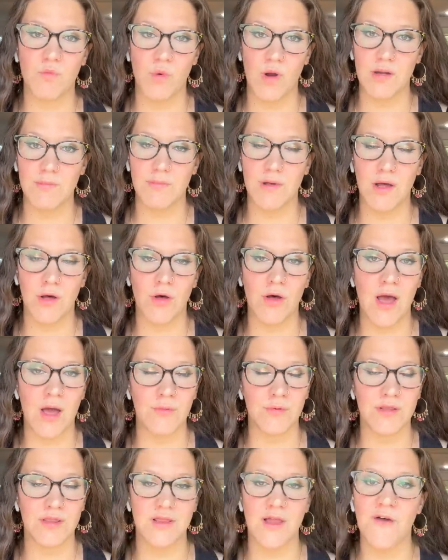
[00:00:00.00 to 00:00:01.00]
windmill. I
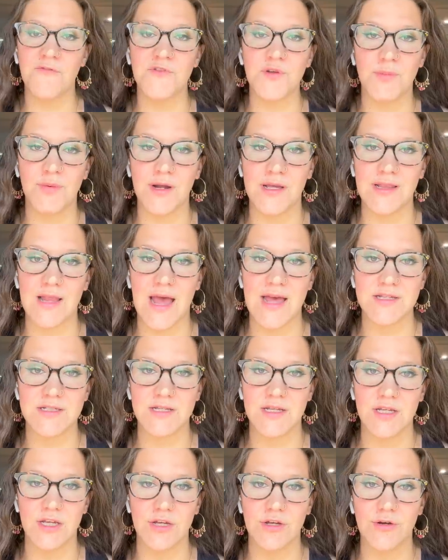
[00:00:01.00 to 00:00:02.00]
would love to bring that
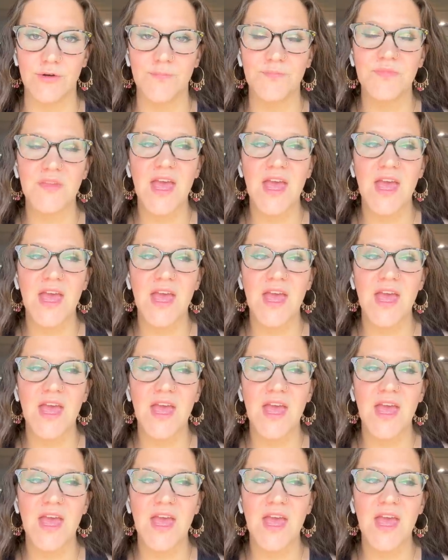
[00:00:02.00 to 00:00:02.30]
to you.